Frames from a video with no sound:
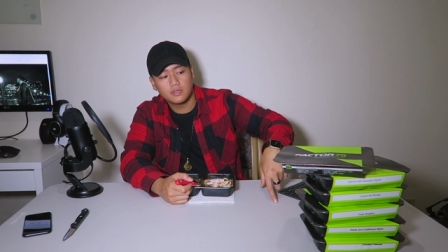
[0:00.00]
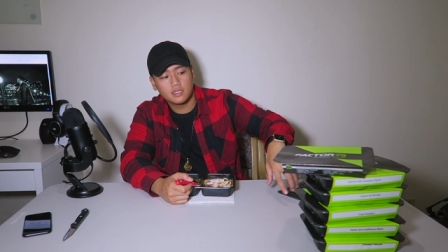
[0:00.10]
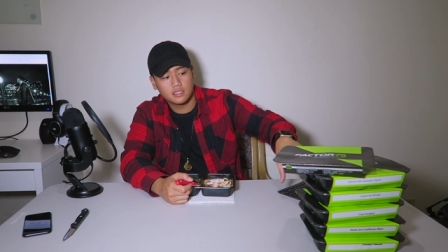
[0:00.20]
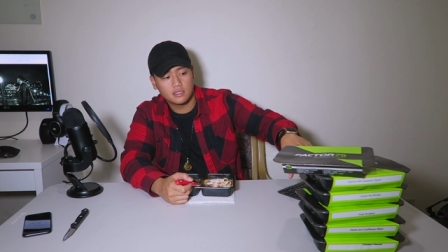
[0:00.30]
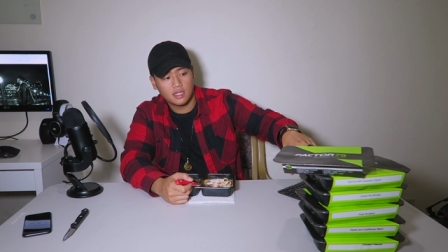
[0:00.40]

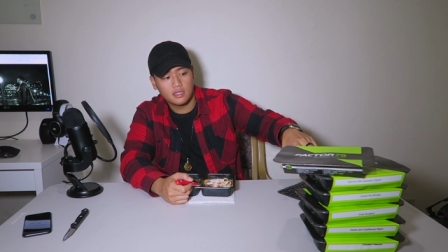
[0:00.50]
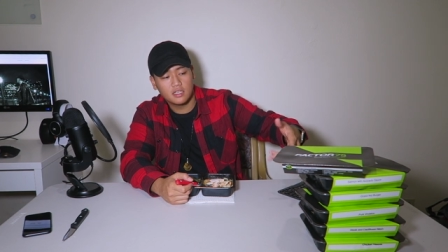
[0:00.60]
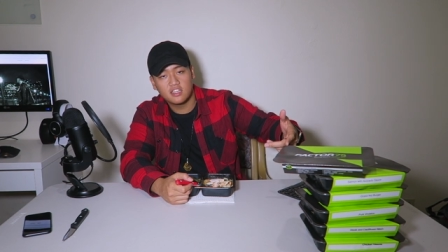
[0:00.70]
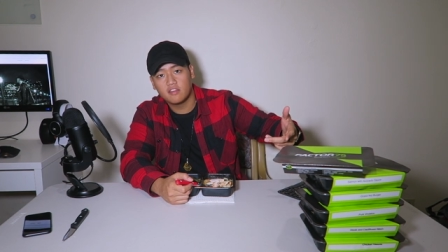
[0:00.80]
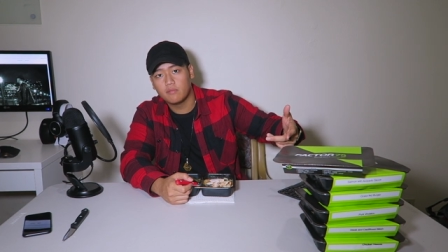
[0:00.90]
because they
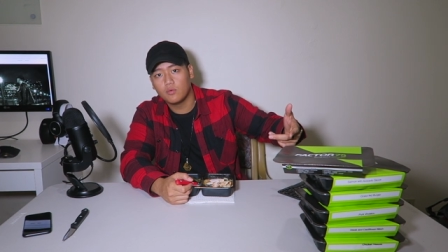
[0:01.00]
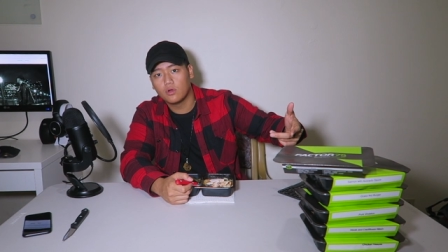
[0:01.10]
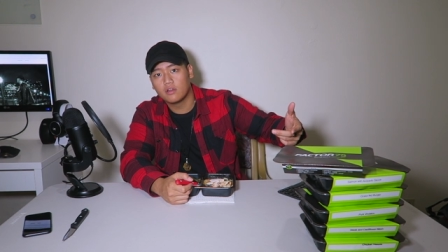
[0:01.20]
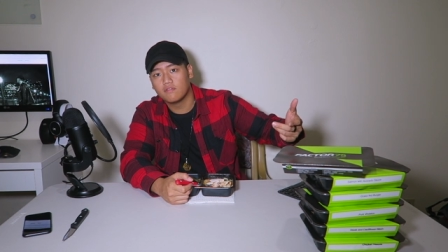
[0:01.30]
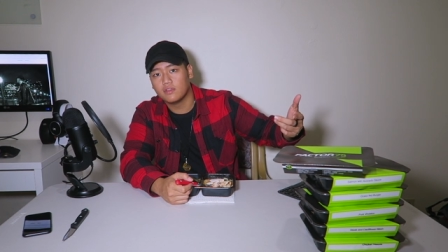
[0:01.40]
did give me
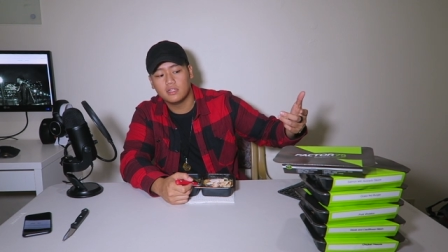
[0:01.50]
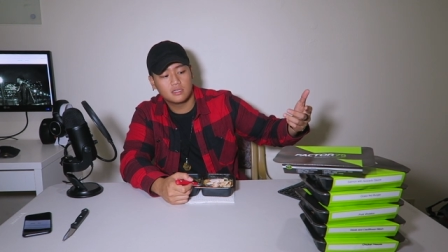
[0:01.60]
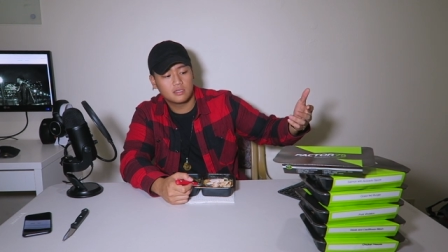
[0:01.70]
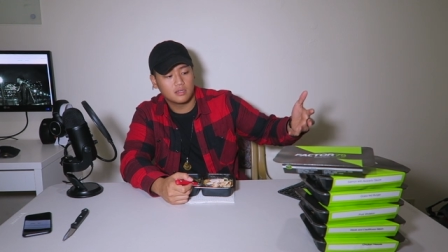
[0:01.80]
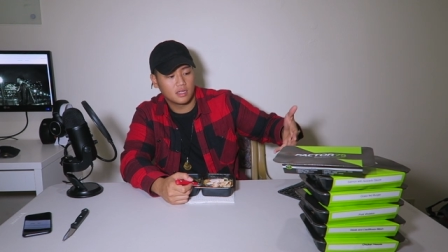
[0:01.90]
one of each,
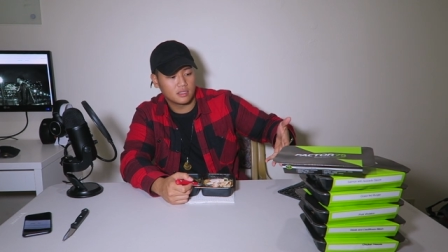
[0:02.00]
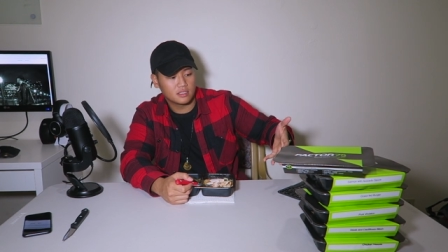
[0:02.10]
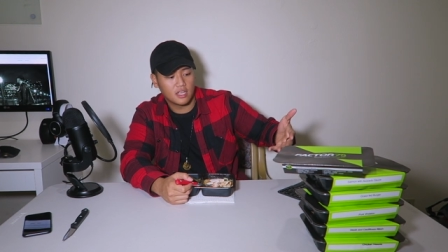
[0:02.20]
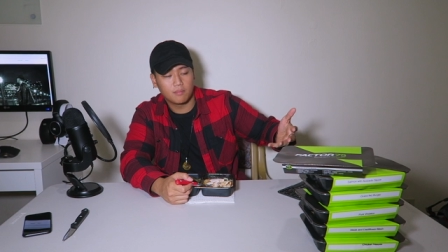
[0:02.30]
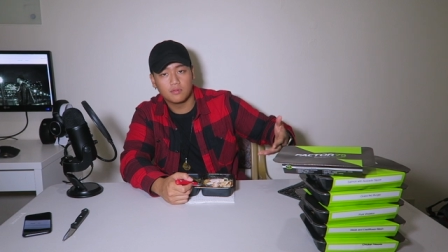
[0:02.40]
like
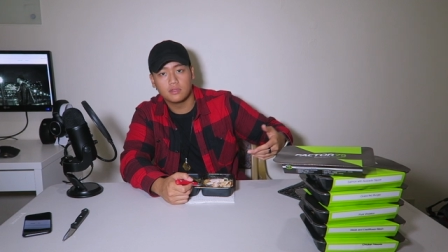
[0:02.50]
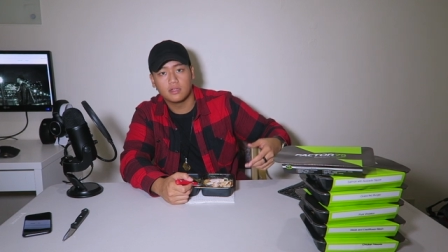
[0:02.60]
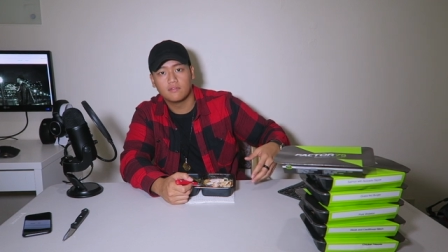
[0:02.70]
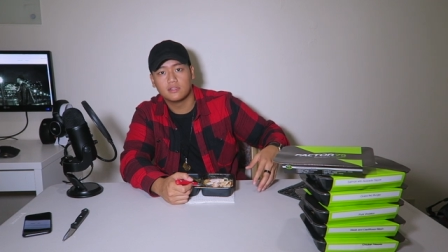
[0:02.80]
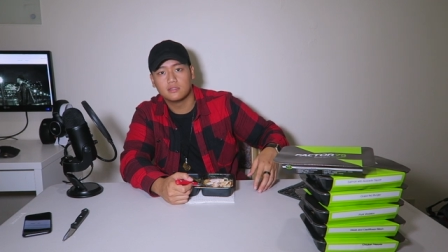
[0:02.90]

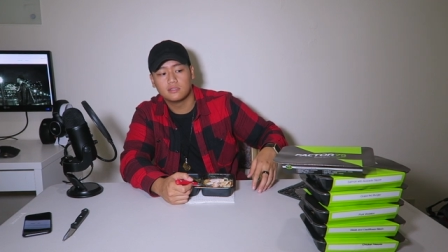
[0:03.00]
sampling every.